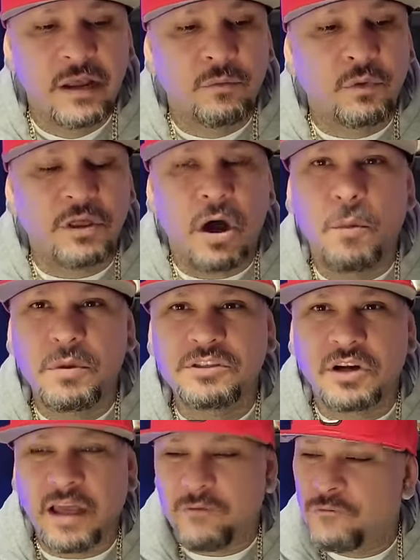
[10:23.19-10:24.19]
Well, the
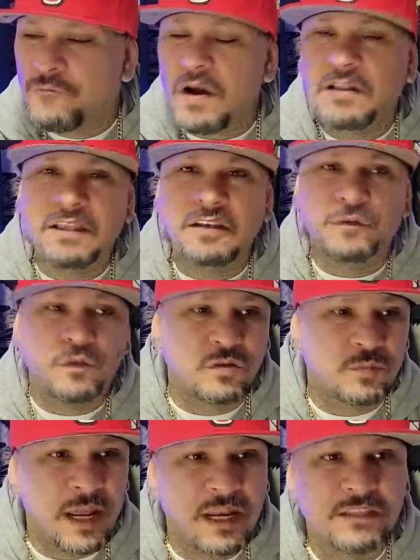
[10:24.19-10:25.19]
homeboys are like, fuck these
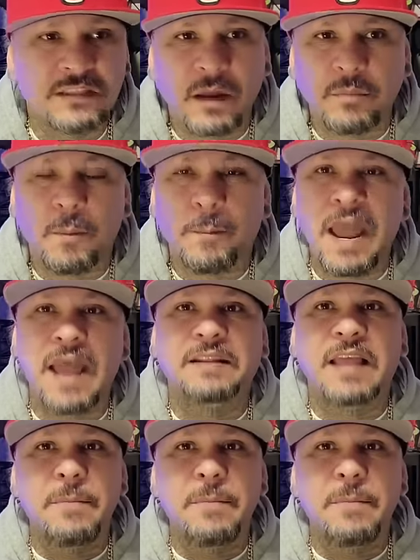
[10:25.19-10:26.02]
fools, man. Let's double back.